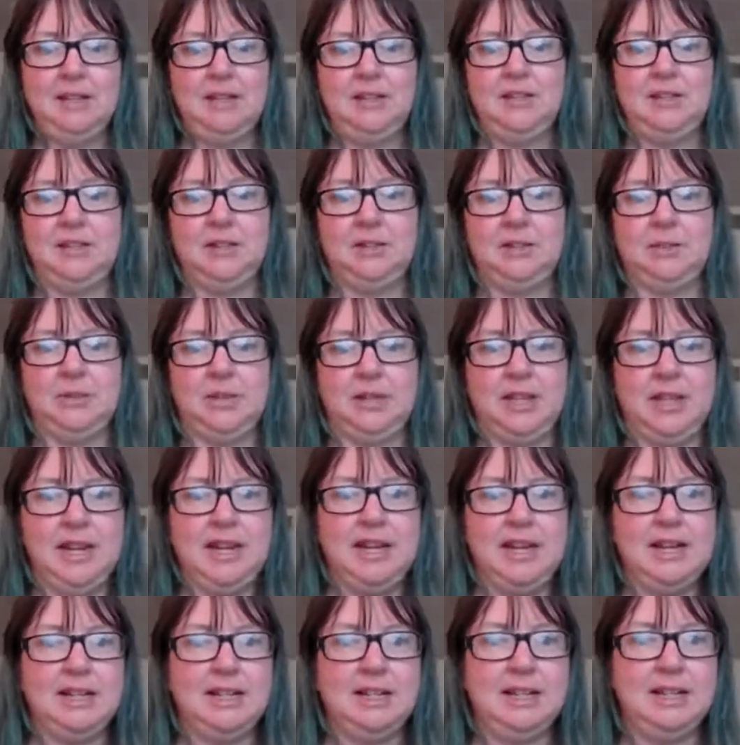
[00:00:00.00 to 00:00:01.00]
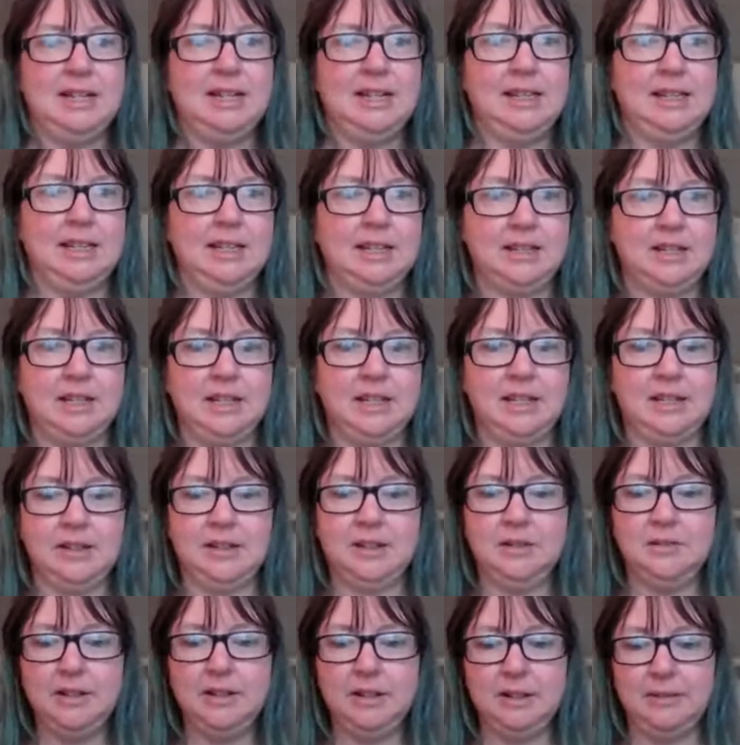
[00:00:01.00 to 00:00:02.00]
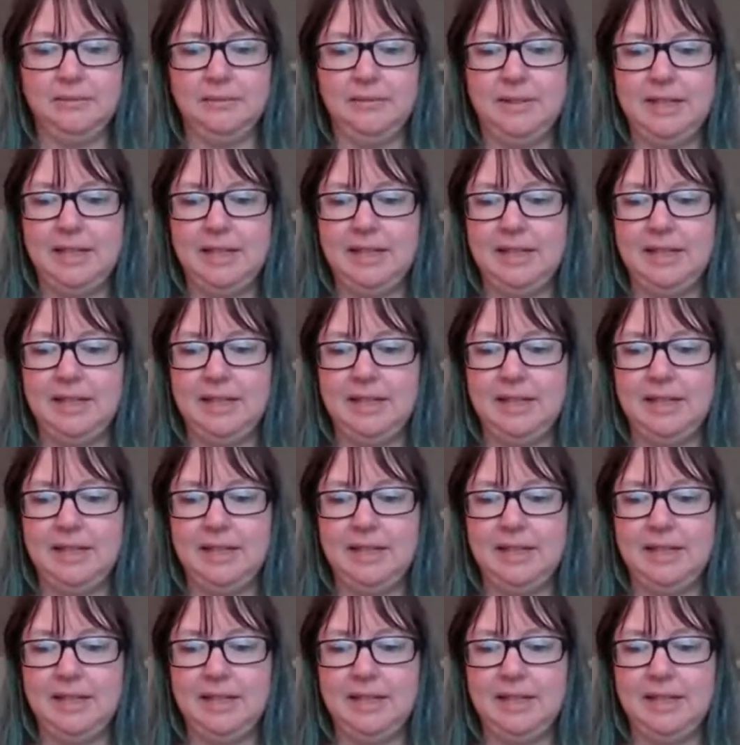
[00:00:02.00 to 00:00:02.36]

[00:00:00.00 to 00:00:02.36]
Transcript: So with that, let's get going.